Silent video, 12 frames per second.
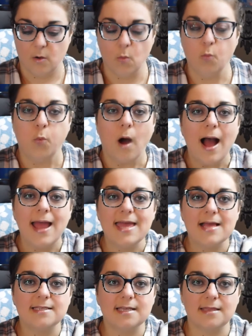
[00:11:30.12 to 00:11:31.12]
that. Why
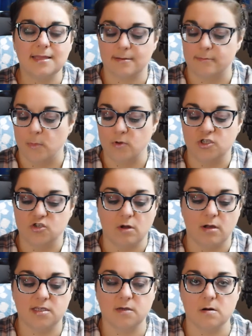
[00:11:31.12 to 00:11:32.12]
is it that most
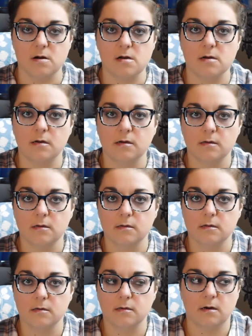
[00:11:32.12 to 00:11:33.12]
drugstore
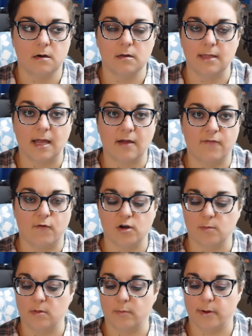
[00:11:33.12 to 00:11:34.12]
or like
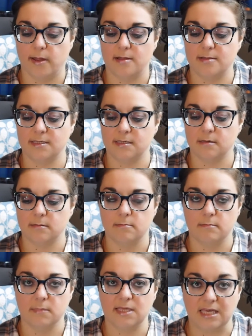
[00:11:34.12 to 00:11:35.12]
affordable brands
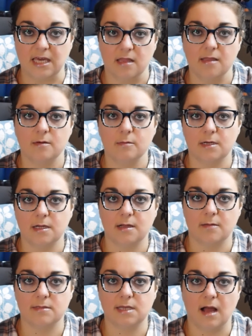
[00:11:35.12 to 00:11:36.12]
kill it when it
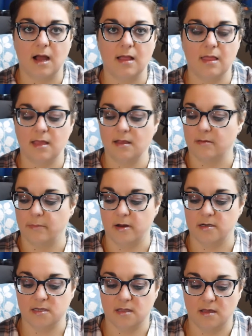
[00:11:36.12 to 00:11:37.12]
comes to highlight
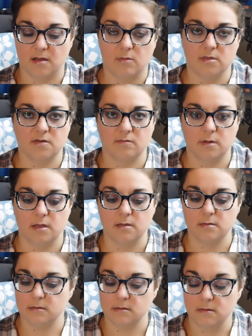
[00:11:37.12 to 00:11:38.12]
compared to like almost everybody
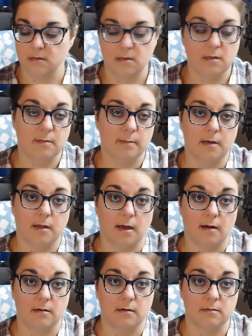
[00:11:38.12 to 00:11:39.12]
else? I
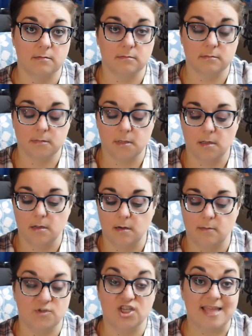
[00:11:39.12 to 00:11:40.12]
don't know.
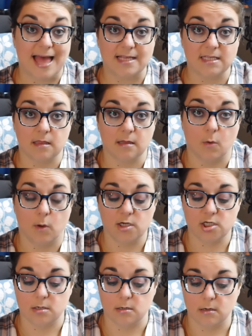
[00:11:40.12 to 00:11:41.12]
Just asking the
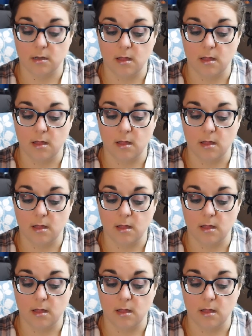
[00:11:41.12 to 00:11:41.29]
question.